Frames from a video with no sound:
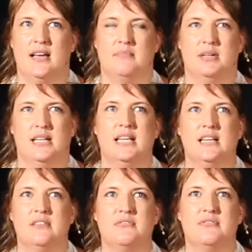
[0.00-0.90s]

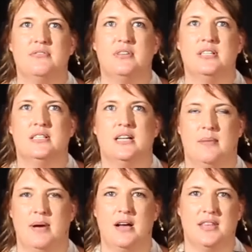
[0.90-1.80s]
believe
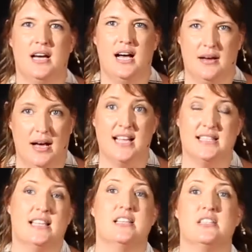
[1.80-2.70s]
about the arts
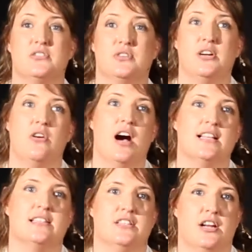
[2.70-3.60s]
industry or
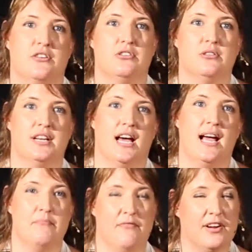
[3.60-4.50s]
arts in general that
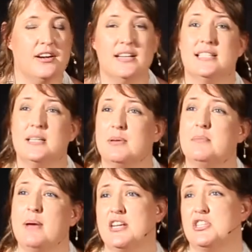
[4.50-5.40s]
I'm very deeply
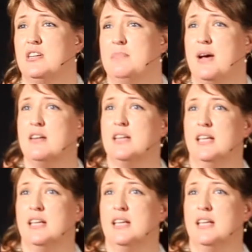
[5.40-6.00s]
passionate about